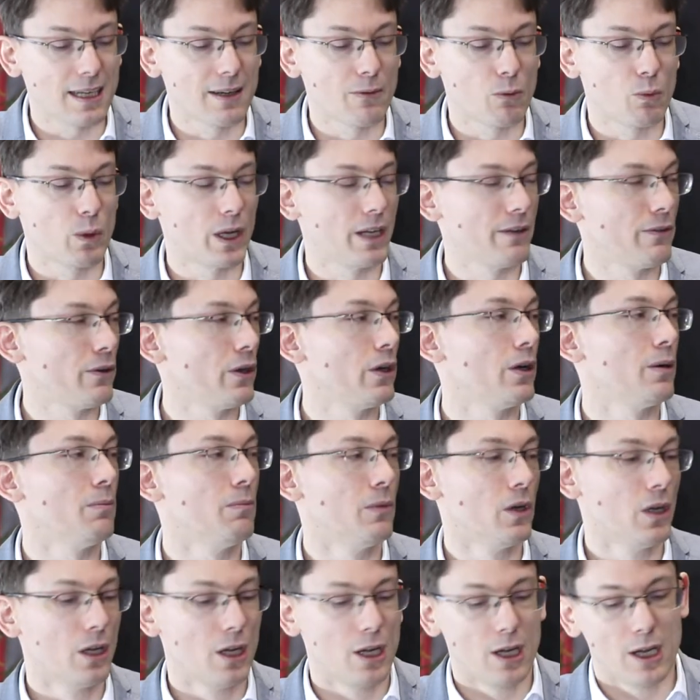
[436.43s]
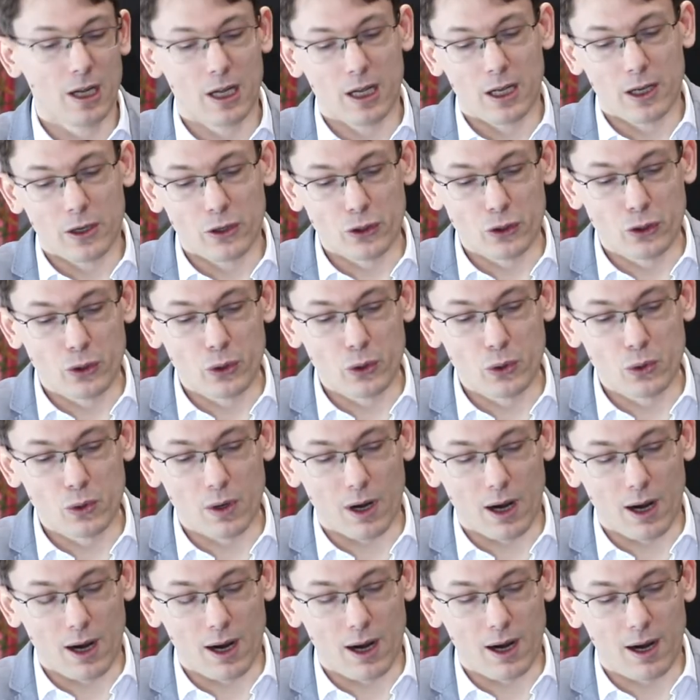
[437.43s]
Whenever
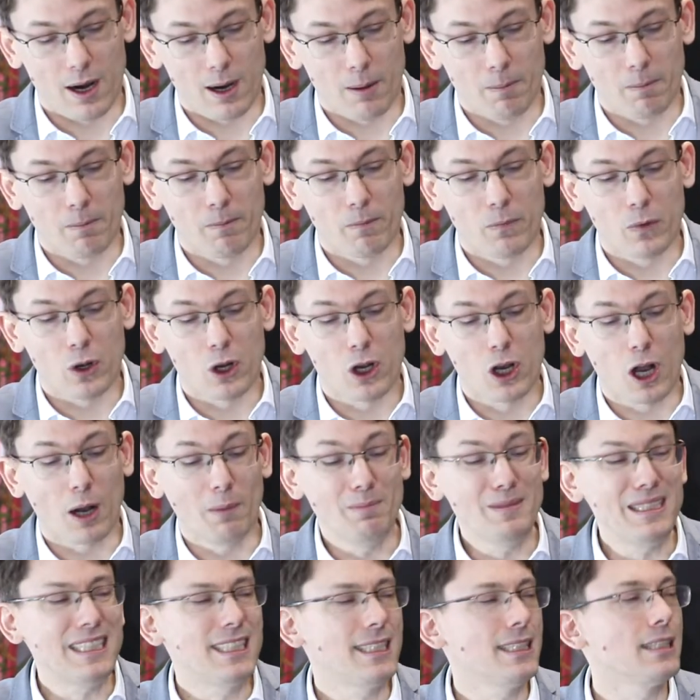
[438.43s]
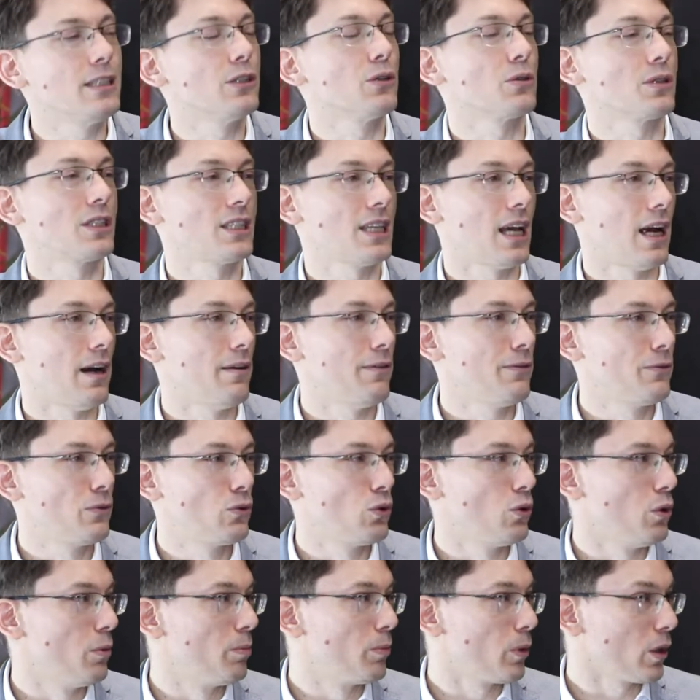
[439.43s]
you are committing yourself
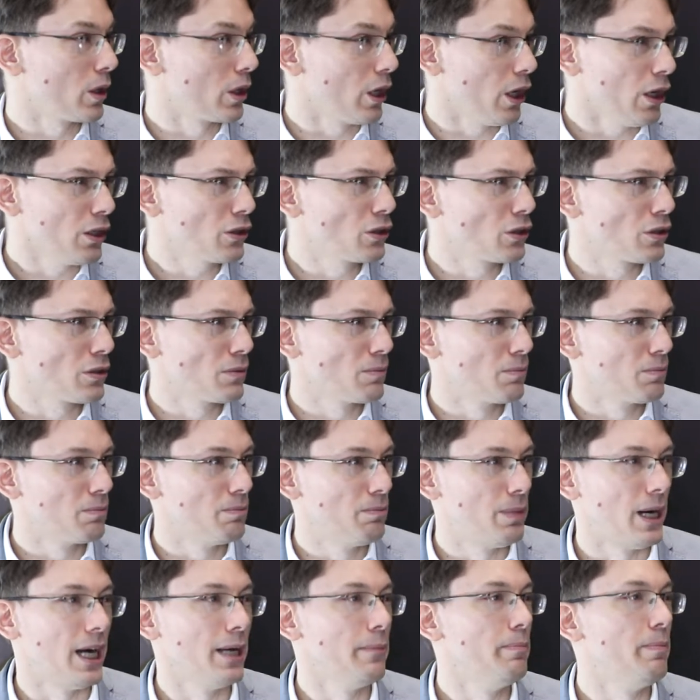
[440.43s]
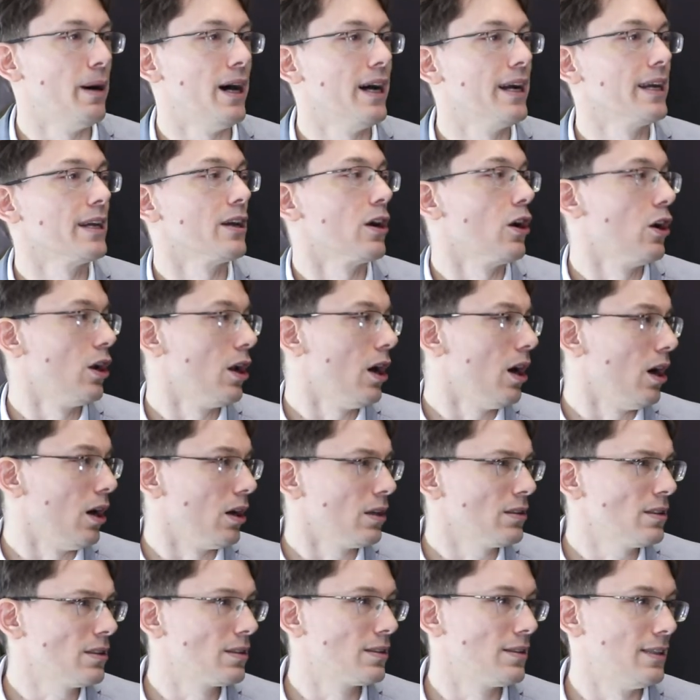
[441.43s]
to a product by buying a
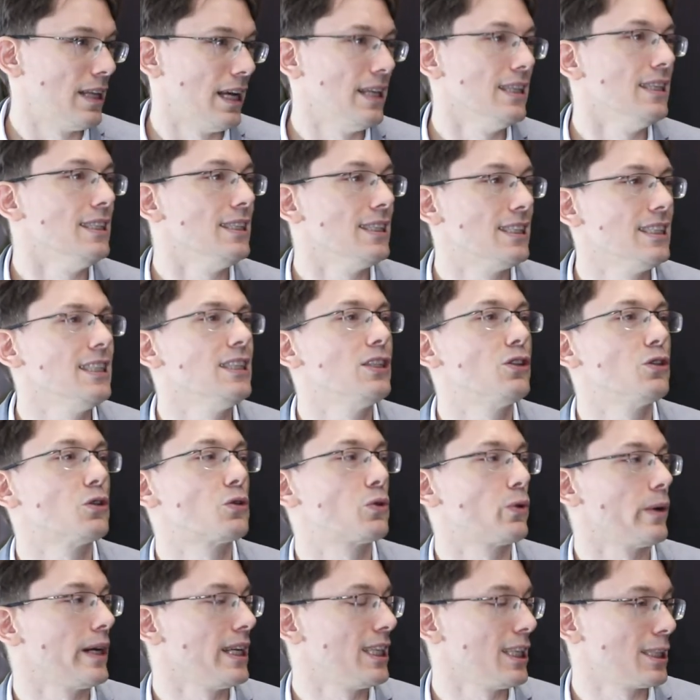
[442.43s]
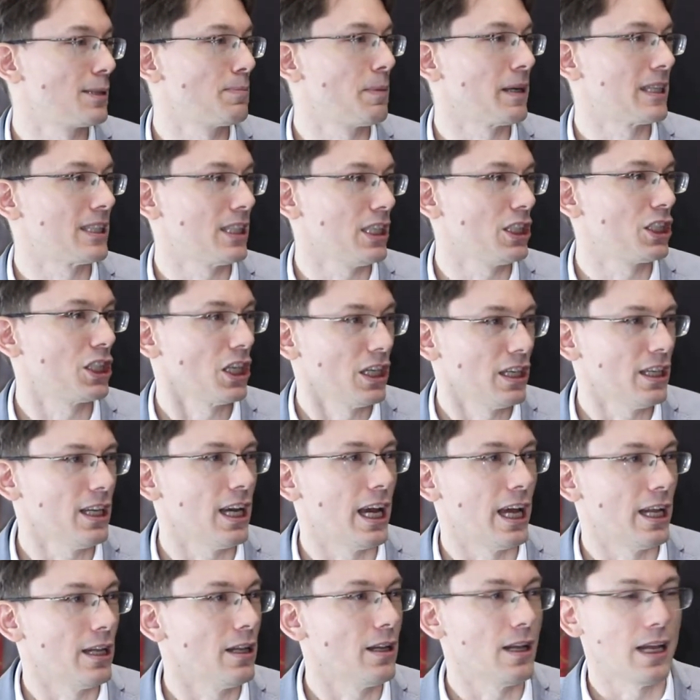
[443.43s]
lot, then indeed you create expectation,
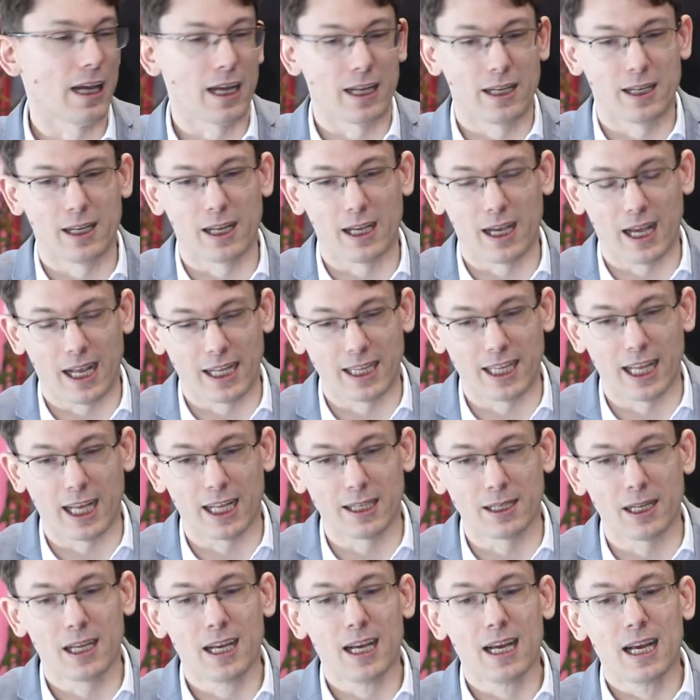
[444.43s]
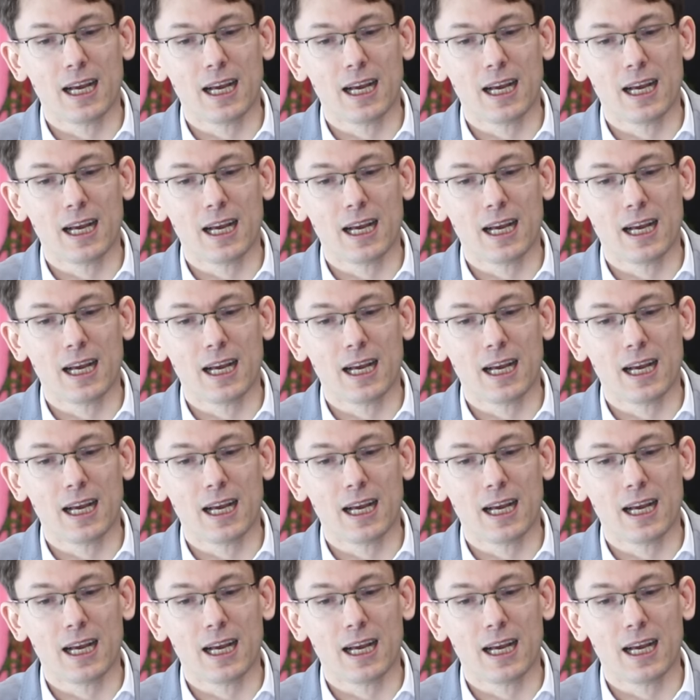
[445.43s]
and then